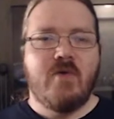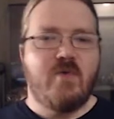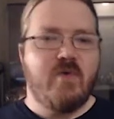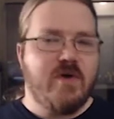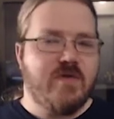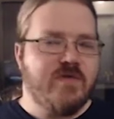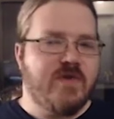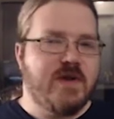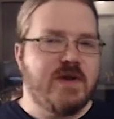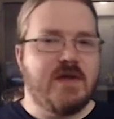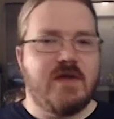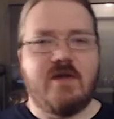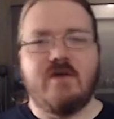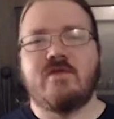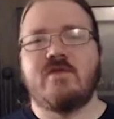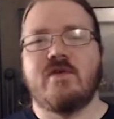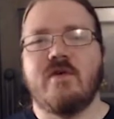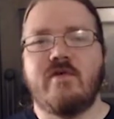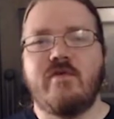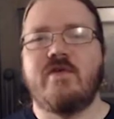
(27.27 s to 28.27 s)
rough idea
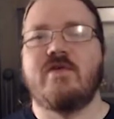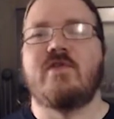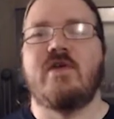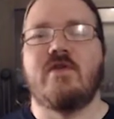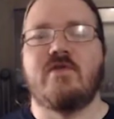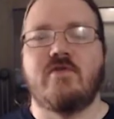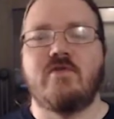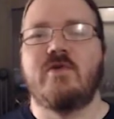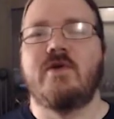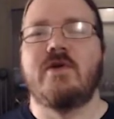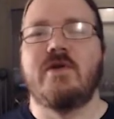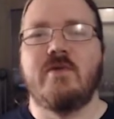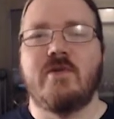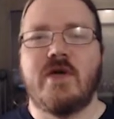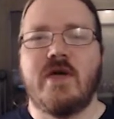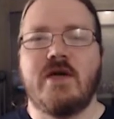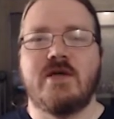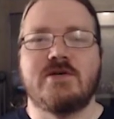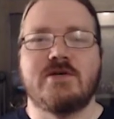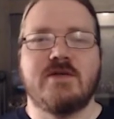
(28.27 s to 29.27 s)
of some of its history and
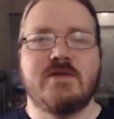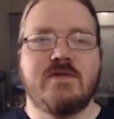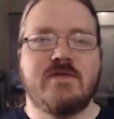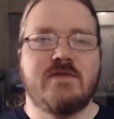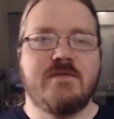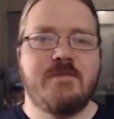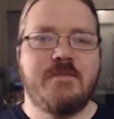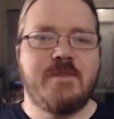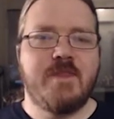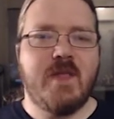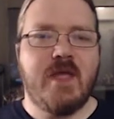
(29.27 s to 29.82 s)
locations.